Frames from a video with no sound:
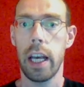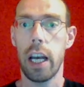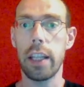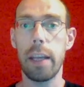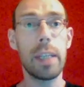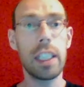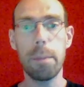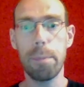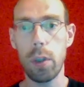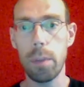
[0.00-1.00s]
An
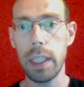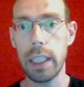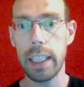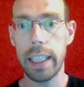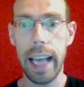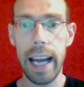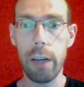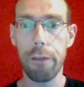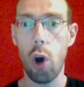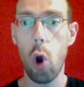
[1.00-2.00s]
emission permit is a kind
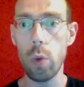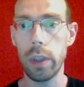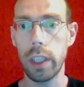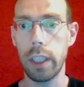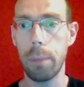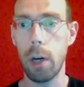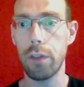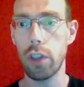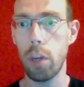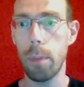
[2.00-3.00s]
of ownership of
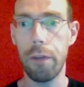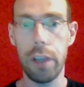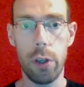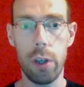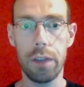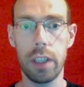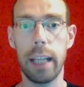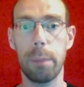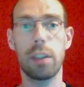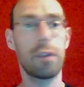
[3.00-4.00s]
some of the Earth's
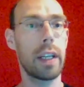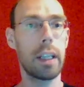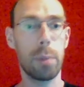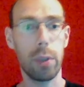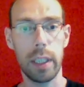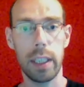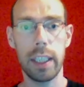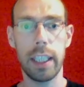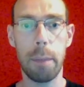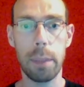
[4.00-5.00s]
atmospheric
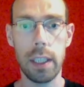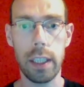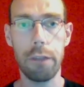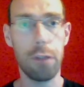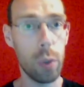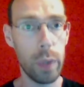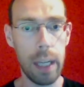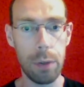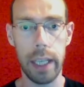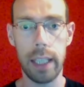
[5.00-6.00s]
processing capacity for
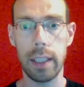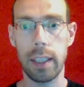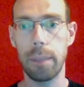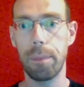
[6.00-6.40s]
greenhouse gases.